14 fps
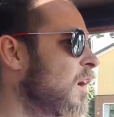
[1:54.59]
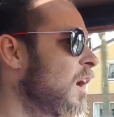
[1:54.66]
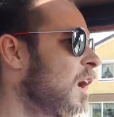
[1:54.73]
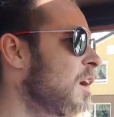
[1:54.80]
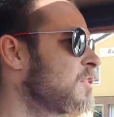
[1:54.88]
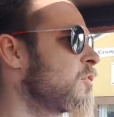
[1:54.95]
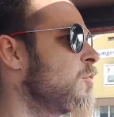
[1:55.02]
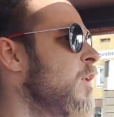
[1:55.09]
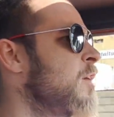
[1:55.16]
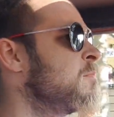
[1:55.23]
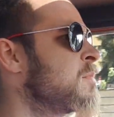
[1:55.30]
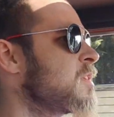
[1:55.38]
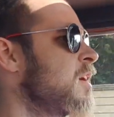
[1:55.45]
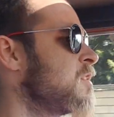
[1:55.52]
other
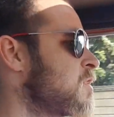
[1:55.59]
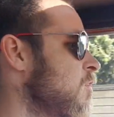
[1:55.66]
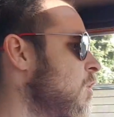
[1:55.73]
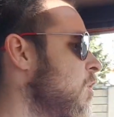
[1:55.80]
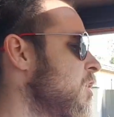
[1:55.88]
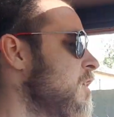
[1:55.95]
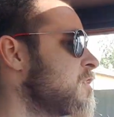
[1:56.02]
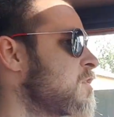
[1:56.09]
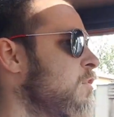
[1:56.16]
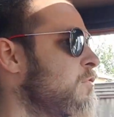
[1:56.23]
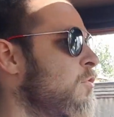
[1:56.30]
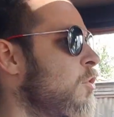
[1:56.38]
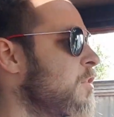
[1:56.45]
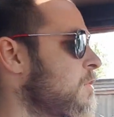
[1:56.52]
rims, and so on and so
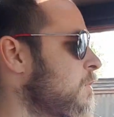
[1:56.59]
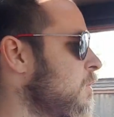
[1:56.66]
forth.